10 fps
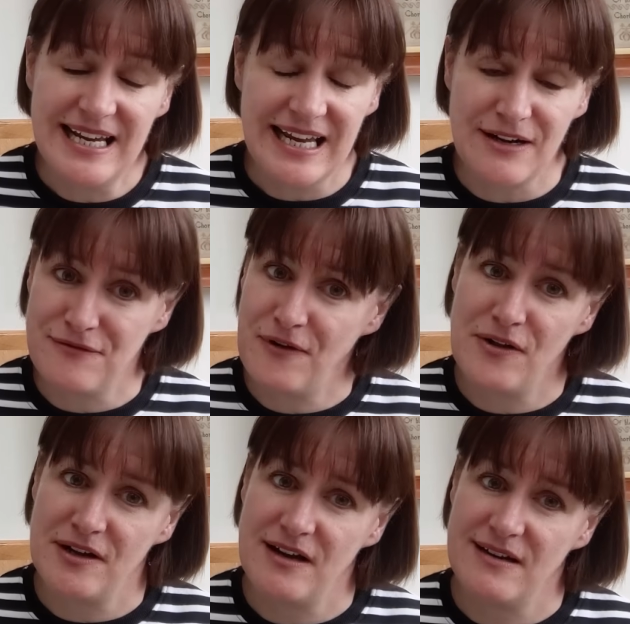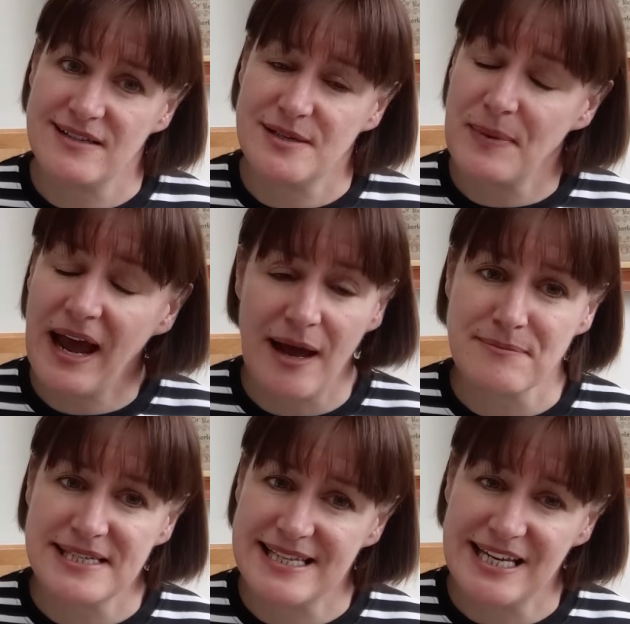in Falkirk, so
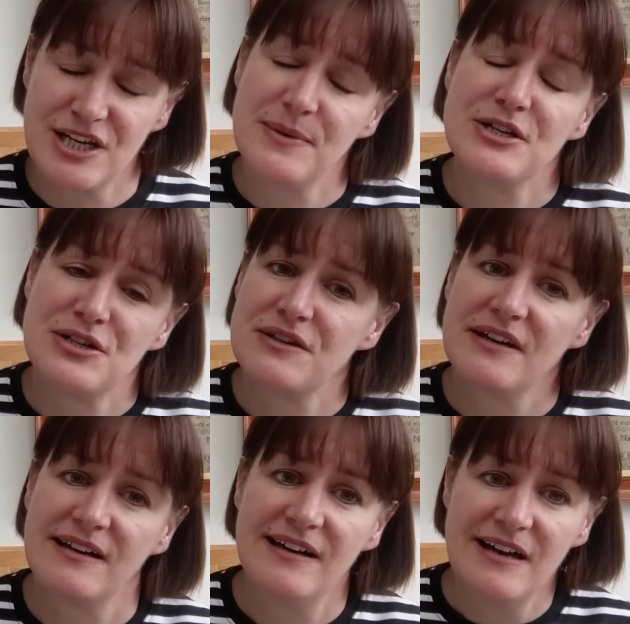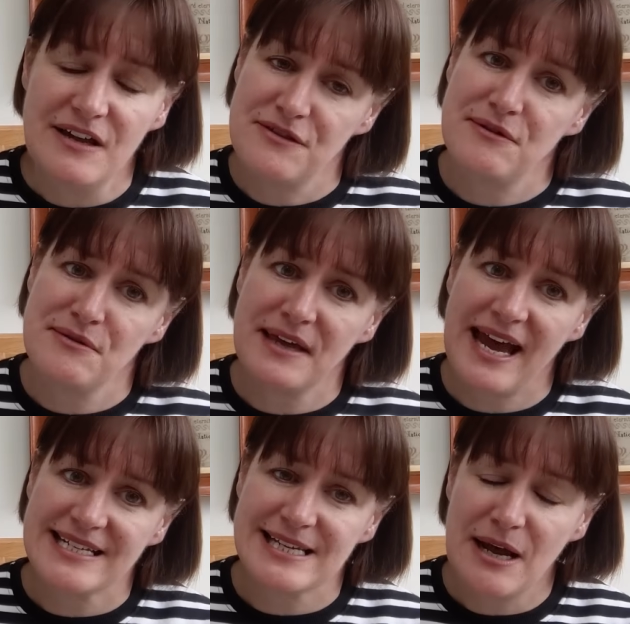perhaps they knew each other through
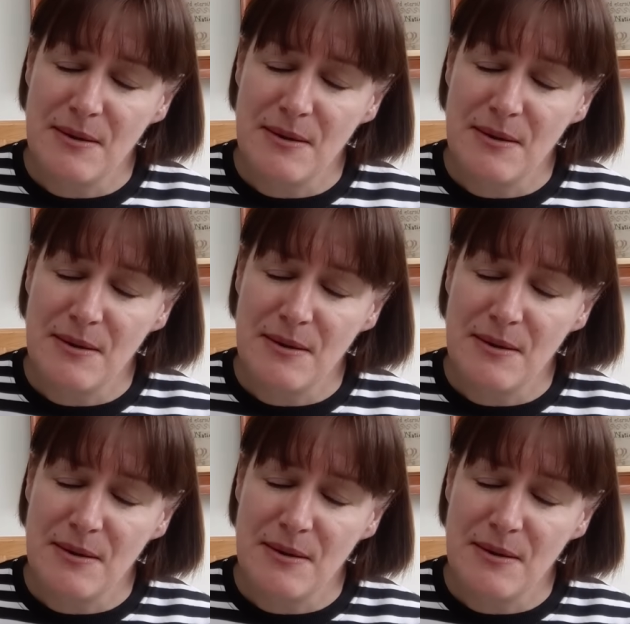that.